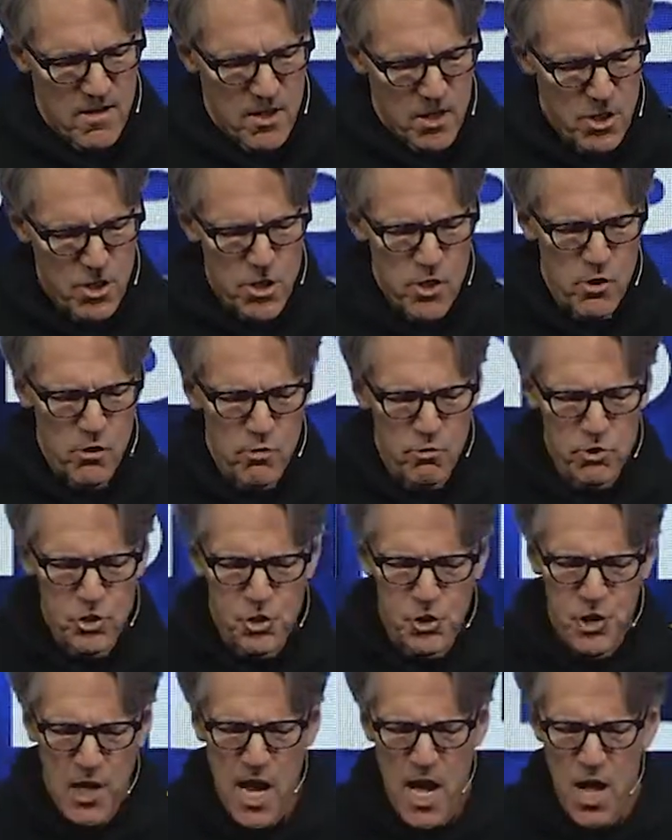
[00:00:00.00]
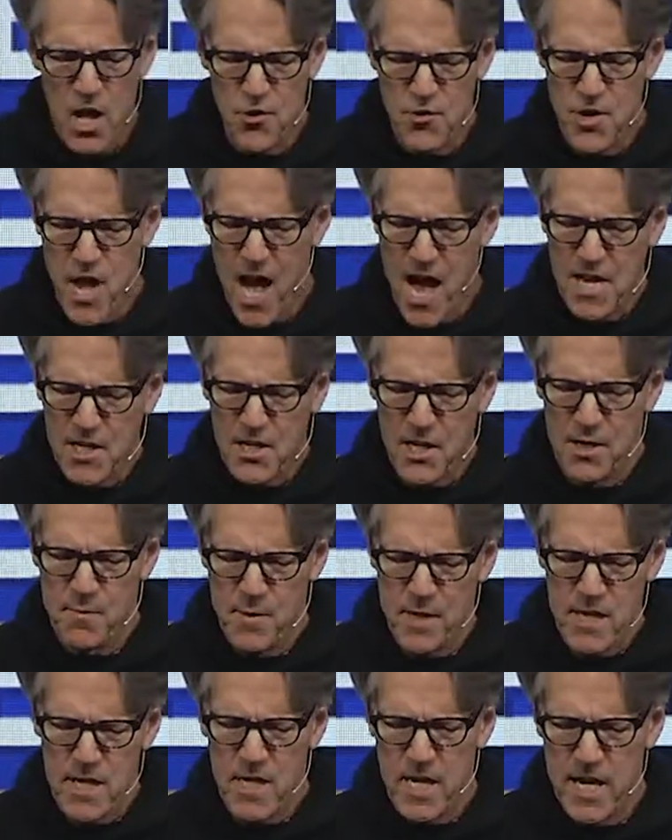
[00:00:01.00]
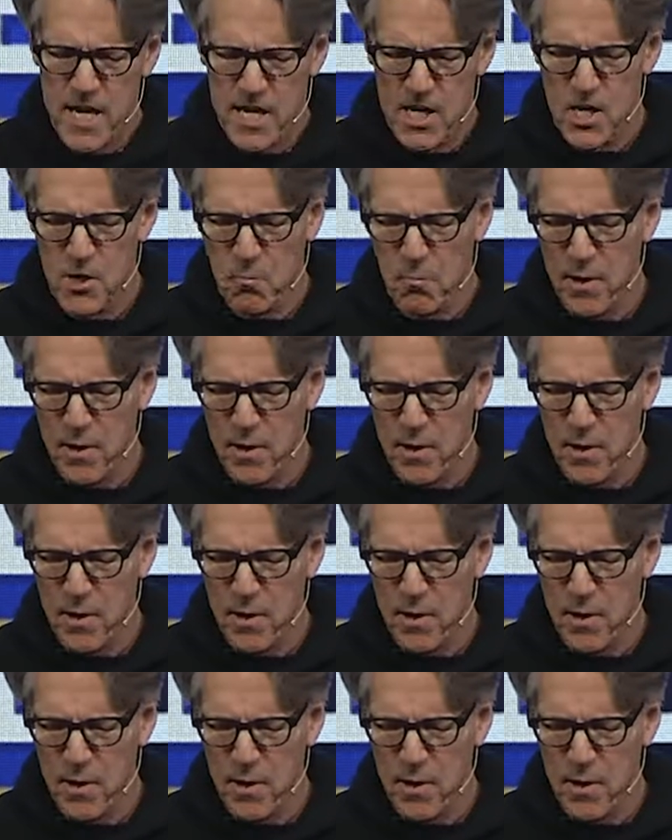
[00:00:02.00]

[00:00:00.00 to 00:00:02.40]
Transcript: you shall not come in here,